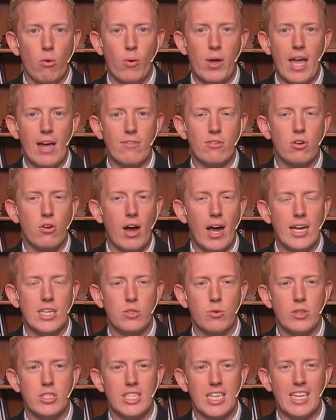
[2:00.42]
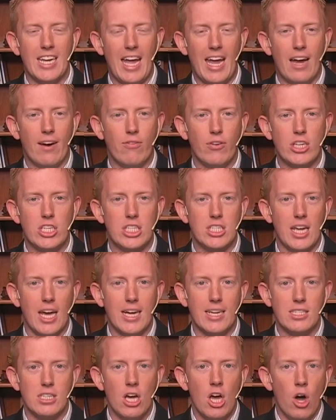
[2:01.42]
we have graduates in every
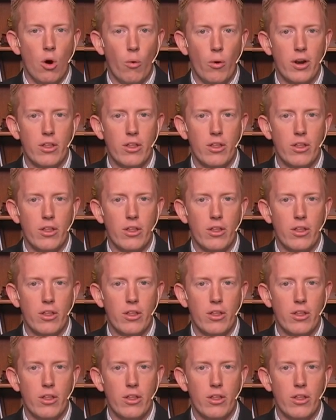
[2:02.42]
state. One